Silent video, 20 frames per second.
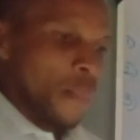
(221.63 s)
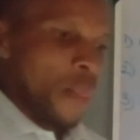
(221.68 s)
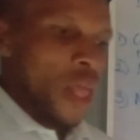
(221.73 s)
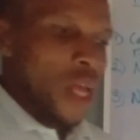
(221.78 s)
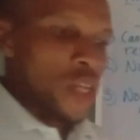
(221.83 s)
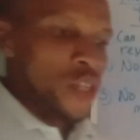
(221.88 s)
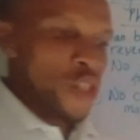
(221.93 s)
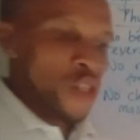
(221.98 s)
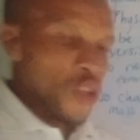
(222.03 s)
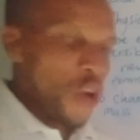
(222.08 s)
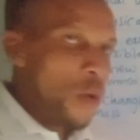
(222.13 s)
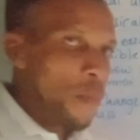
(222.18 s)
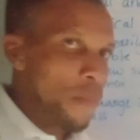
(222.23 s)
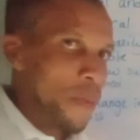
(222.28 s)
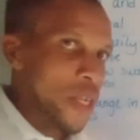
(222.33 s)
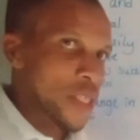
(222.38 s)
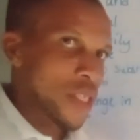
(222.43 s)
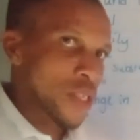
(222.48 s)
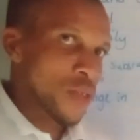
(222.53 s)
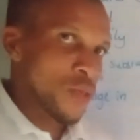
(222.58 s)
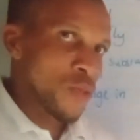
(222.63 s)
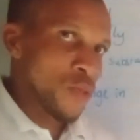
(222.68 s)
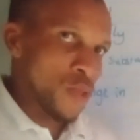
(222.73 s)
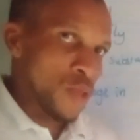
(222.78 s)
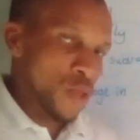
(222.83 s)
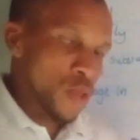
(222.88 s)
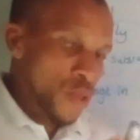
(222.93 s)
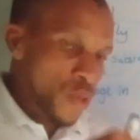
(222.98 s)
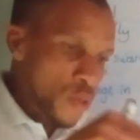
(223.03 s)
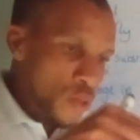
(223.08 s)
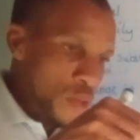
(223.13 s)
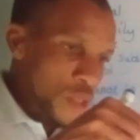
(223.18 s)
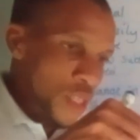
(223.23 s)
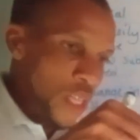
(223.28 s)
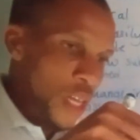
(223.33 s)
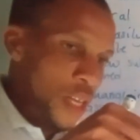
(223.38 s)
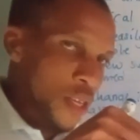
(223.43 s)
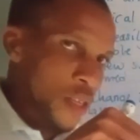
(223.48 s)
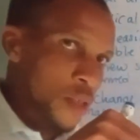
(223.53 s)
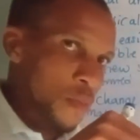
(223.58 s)
chalk particles, those
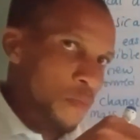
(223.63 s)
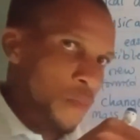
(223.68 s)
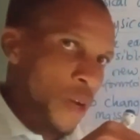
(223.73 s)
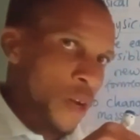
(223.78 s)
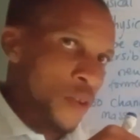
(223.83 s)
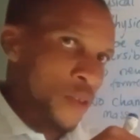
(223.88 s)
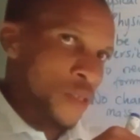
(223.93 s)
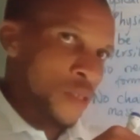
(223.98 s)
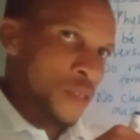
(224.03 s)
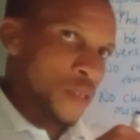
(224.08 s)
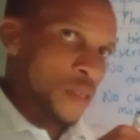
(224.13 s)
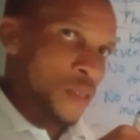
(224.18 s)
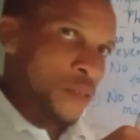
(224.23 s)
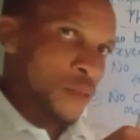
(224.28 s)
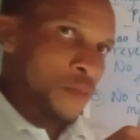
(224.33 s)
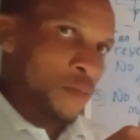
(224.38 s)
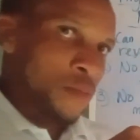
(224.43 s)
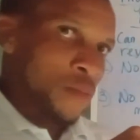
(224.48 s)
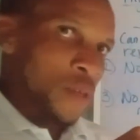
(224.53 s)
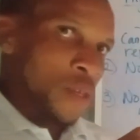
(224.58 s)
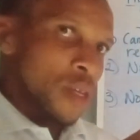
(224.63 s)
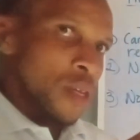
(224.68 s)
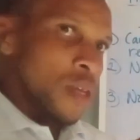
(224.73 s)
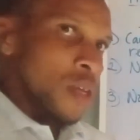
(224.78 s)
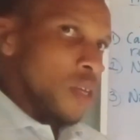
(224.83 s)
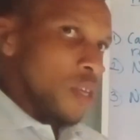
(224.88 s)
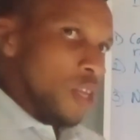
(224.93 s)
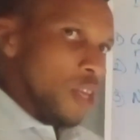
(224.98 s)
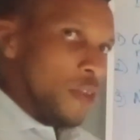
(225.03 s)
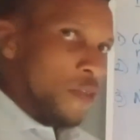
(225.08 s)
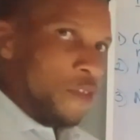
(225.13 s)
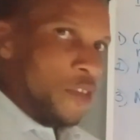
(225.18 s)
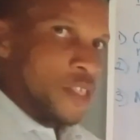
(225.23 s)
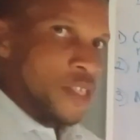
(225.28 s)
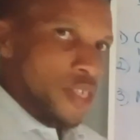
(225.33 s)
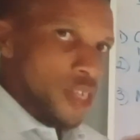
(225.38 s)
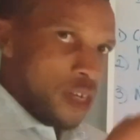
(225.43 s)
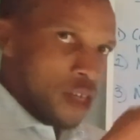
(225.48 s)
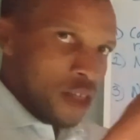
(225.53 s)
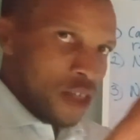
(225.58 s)
tiny powders, if it
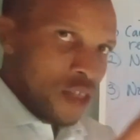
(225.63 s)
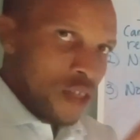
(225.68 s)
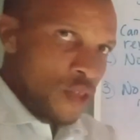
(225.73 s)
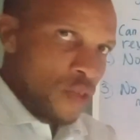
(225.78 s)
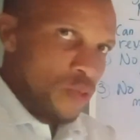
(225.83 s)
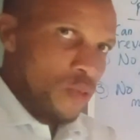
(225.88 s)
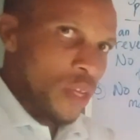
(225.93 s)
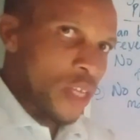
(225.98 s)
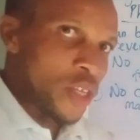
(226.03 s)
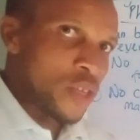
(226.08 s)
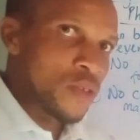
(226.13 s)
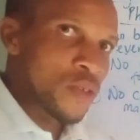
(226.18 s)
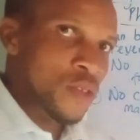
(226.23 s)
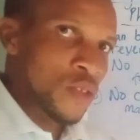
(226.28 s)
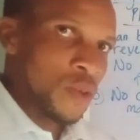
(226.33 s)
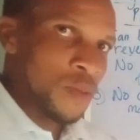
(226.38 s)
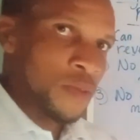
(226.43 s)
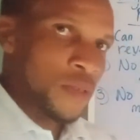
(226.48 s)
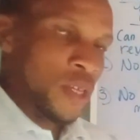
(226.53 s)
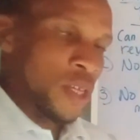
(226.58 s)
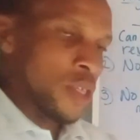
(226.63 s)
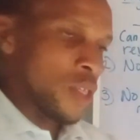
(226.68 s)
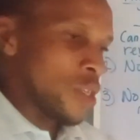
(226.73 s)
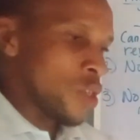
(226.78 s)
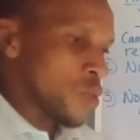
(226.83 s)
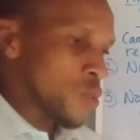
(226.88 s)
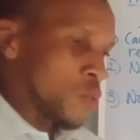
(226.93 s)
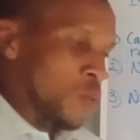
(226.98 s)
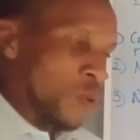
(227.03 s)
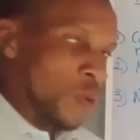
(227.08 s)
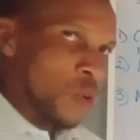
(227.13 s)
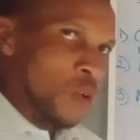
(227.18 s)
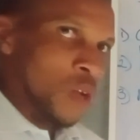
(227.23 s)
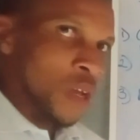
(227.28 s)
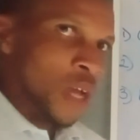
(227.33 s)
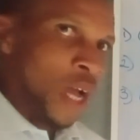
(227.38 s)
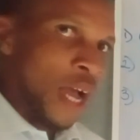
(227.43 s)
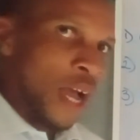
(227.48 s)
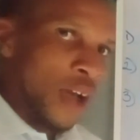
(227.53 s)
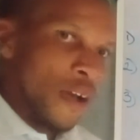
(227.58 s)
changes to a new substance, it will no longer
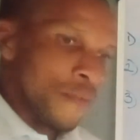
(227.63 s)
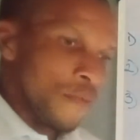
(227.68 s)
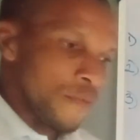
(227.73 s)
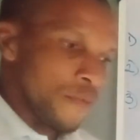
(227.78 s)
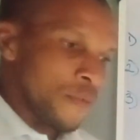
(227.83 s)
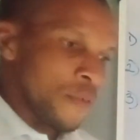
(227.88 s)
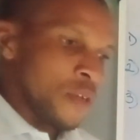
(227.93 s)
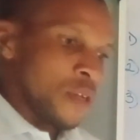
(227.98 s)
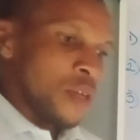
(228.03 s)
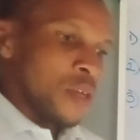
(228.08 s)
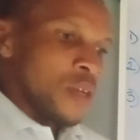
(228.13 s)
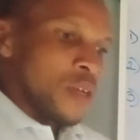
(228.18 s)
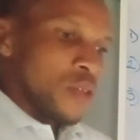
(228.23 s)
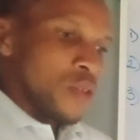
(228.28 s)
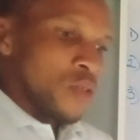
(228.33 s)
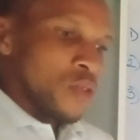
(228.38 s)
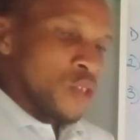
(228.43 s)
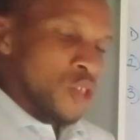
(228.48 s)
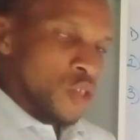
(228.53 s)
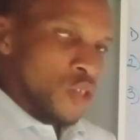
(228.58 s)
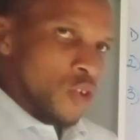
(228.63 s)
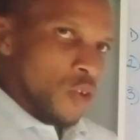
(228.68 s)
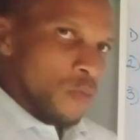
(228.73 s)
have those chalk